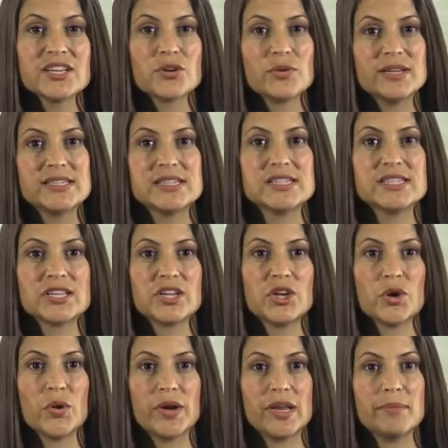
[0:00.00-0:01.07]
increases
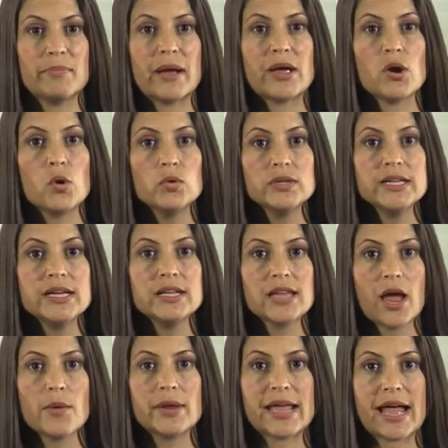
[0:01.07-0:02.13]
security by only
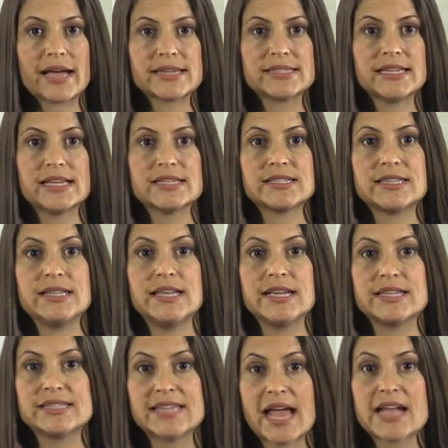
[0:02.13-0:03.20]
allowing access to the
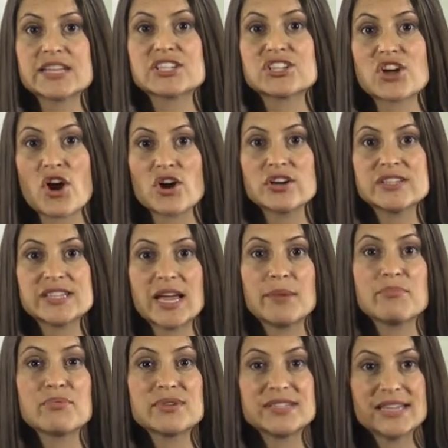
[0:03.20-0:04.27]
exact card type
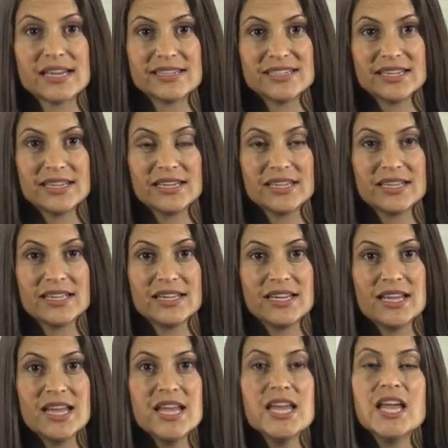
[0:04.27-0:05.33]
presented.
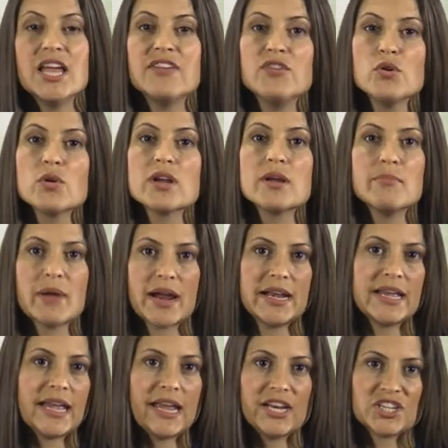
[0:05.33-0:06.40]
If you are
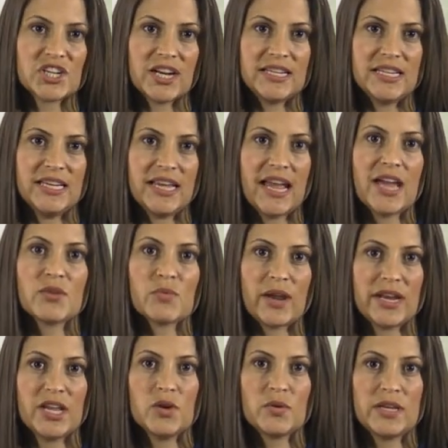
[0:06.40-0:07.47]
combining HID and
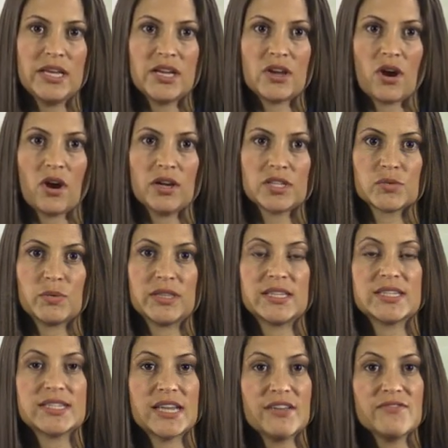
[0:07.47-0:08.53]
radio key cards with the
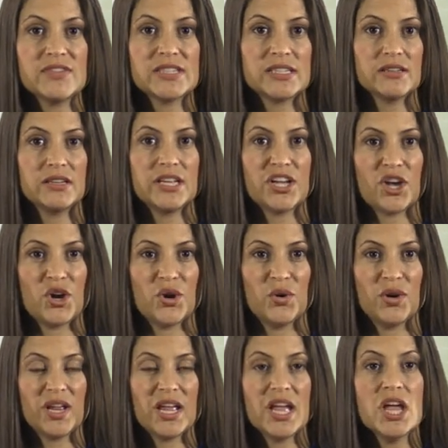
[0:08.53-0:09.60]
same facility
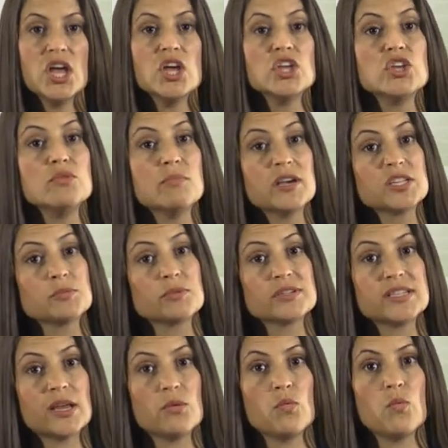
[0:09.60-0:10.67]
code, you must
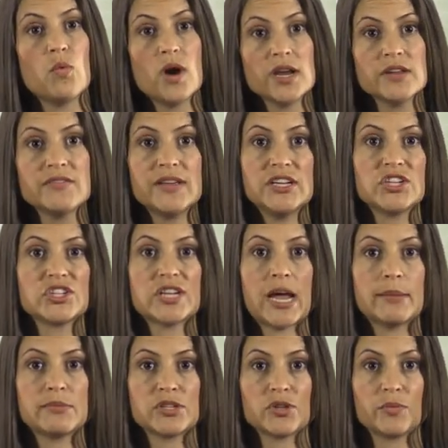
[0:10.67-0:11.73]
present one of each
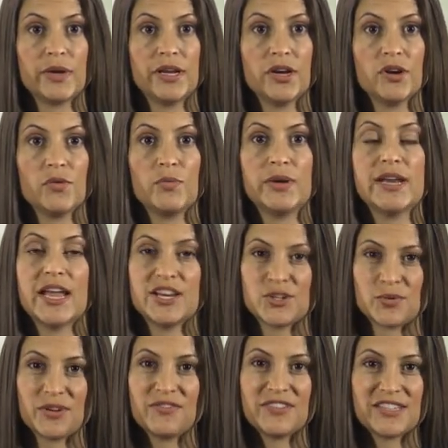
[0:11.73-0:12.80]
type to the reader when
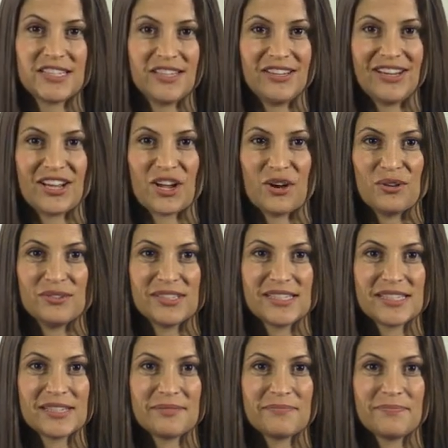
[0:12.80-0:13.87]
entering facility
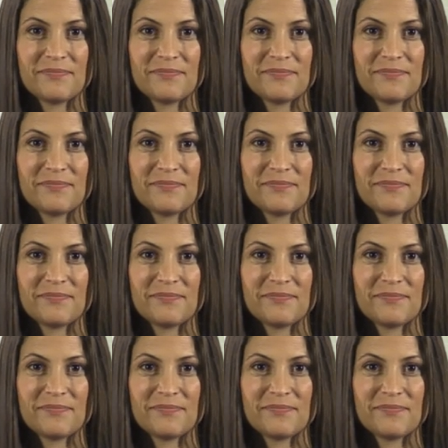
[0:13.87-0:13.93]
codes.